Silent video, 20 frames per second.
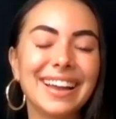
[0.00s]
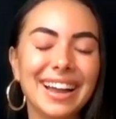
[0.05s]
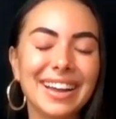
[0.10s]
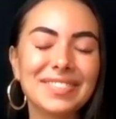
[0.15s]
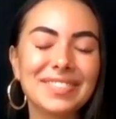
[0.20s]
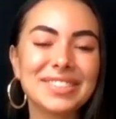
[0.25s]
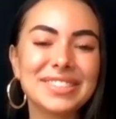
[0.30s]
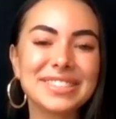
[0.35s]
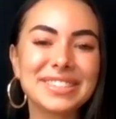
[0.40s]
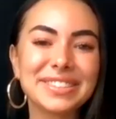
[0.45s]

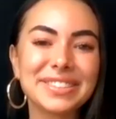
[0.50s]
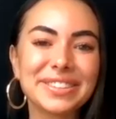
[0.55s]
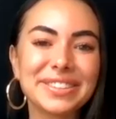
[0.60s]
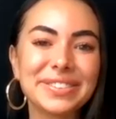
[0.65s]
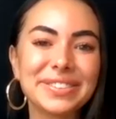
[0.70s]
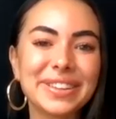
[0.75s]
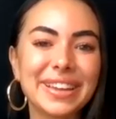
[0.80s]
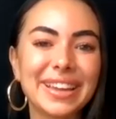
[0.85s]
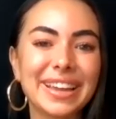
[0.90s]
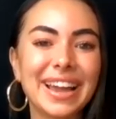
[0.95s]

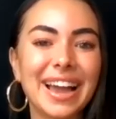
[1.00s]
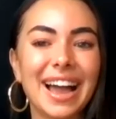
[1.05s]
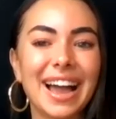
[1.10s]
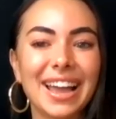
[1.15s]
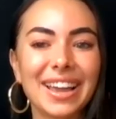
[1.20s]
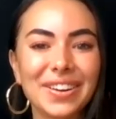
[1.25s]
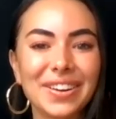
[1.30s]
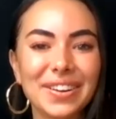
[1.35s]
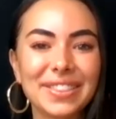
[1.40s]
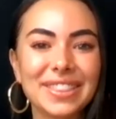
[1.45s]
Absolutely.
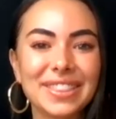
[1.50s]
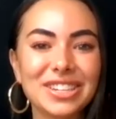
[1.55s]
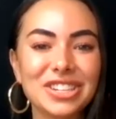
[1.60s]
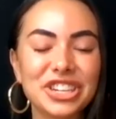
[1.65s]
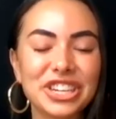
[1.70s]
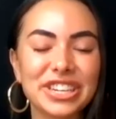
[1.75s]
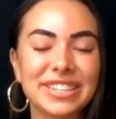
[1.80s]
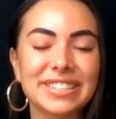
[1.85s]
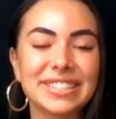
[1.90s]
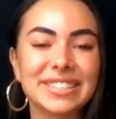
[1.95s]
I got the
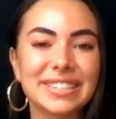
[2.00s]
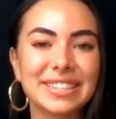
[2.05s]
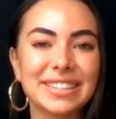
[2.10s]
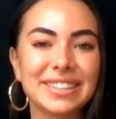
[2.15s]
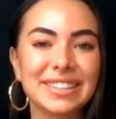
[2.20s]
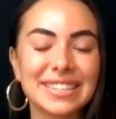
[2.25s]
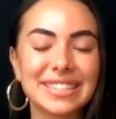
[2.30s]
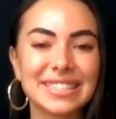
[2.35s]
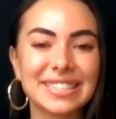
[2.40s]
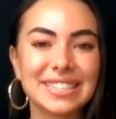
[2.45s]
chance to
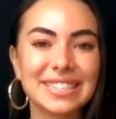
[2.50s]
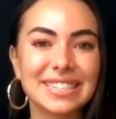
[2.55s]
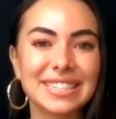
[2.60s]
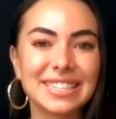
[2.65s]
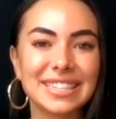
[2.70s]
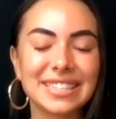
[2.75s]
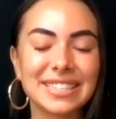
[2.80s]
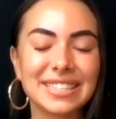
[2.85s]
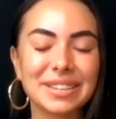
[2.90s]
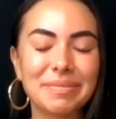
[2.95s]
listen
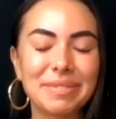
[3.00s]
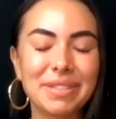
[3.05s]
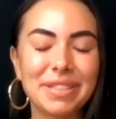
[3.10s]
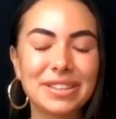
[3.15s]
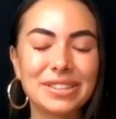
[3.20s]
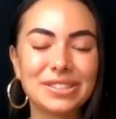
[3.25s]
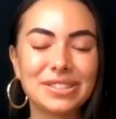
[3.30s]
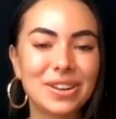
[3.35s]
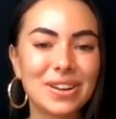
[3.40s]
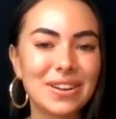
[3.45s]
to some of
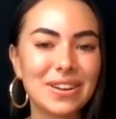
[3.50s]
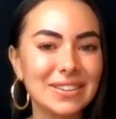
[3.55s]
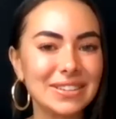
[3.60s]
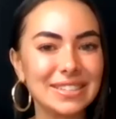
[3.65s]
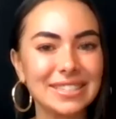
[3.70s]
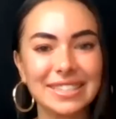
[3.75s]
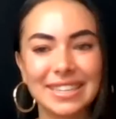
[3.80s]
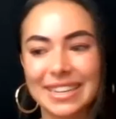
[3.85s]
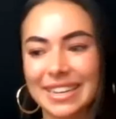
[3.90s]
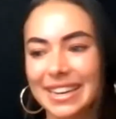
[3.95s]
the
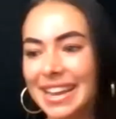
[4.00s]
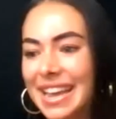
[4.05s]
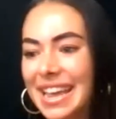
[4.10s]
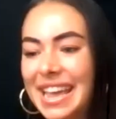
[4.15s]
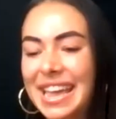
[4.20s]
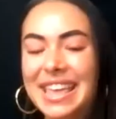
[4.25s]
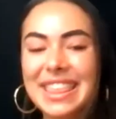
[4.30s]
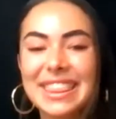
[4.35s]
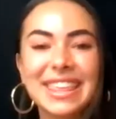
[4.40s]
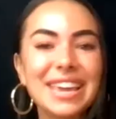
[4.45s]
songs and
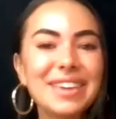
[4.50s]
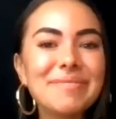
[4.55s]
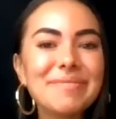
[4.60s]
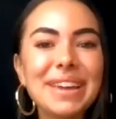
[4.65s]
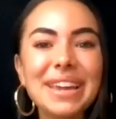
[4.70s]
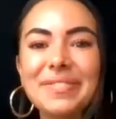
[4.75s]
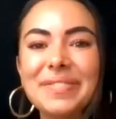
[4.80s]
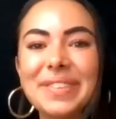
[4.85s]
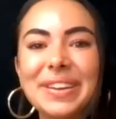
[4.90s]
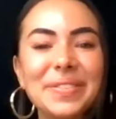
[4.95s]
they
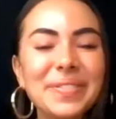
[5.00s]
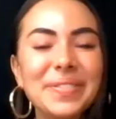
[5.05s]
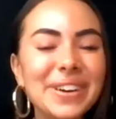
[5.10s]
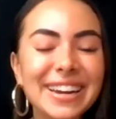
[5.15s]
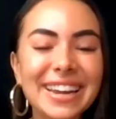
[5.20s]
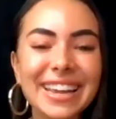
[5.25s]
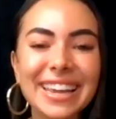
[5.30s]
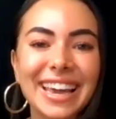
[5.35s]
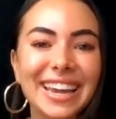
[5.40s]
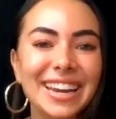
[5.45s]
made me
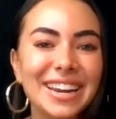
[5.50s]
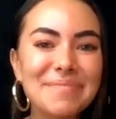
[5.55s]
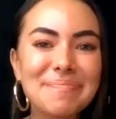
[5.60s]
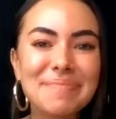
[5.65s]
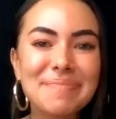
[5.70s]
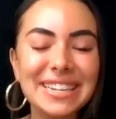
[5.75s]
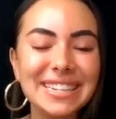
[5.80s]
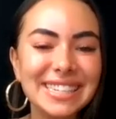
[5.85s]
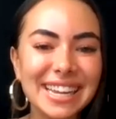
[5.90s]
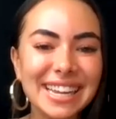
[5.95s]
want to get up
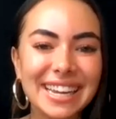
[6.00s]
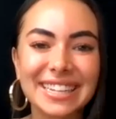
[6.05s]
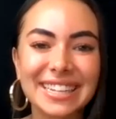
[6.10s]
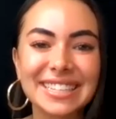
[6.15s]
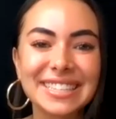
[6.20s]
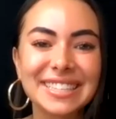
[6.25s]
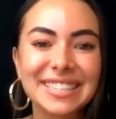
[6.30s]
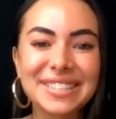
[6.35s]
and dance.